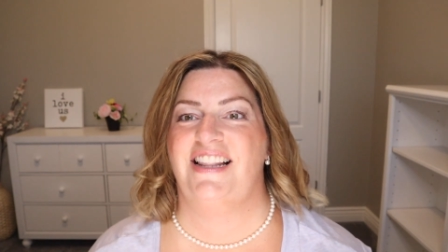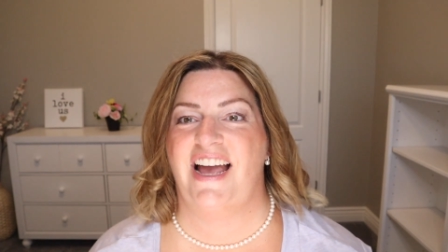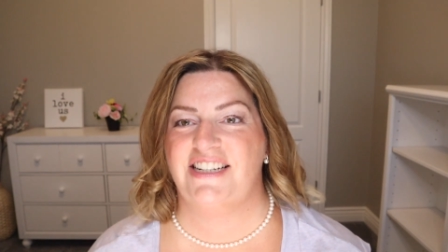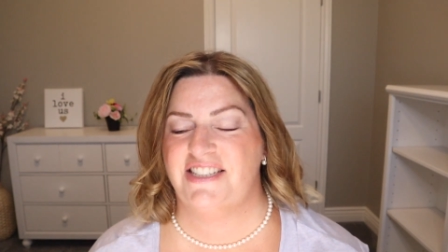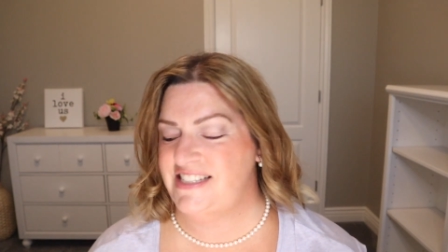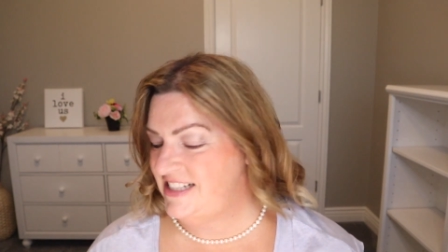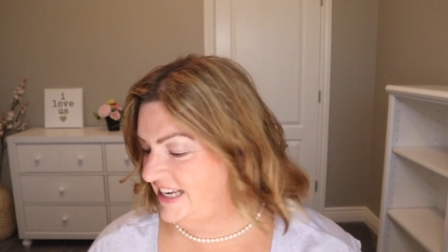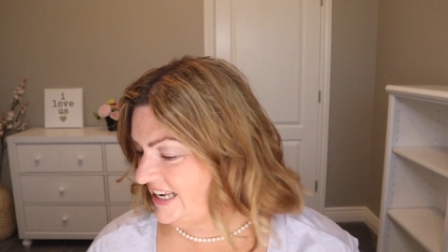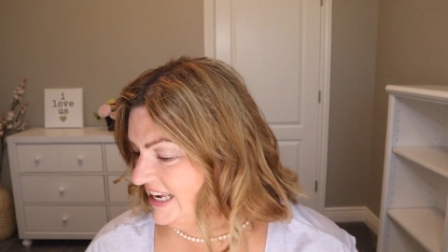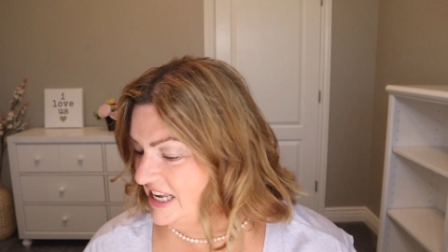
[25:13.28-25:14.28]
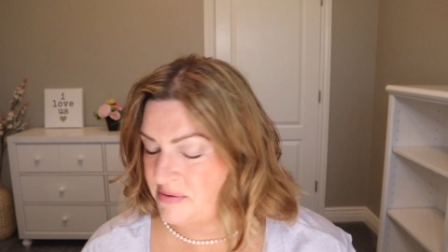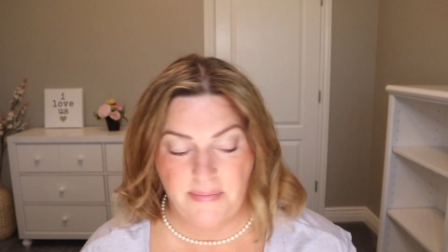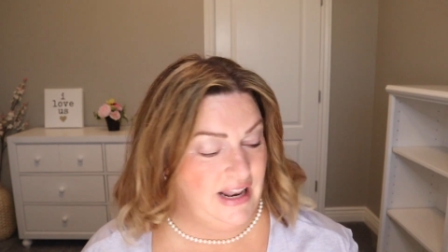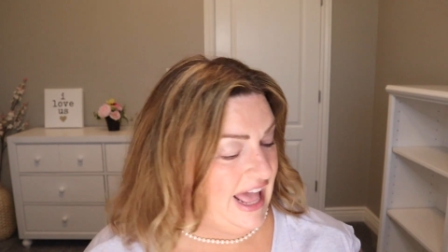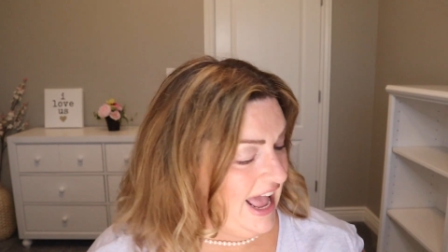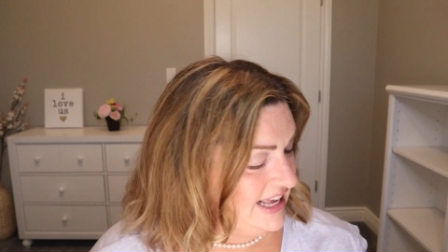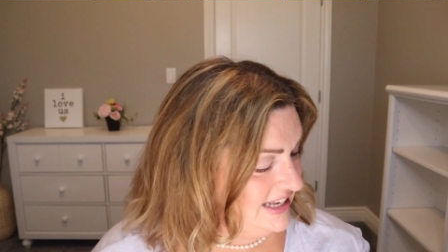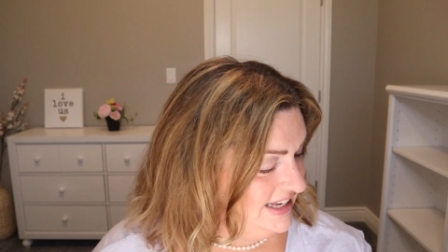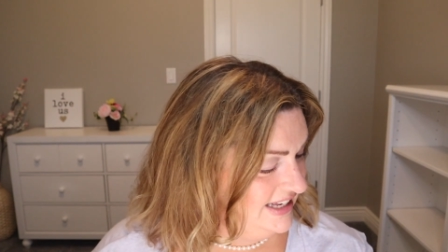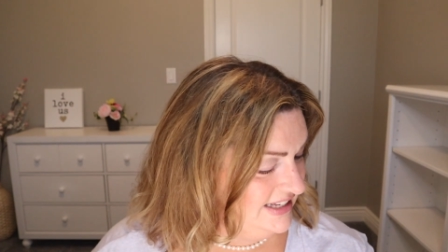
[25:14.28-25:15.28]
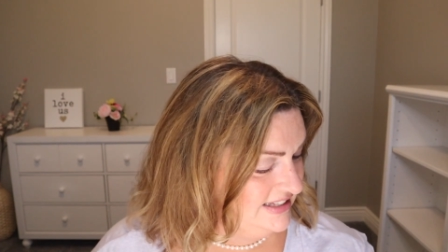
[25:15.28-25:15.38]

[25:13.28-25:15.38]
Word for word: Lash Slick in black.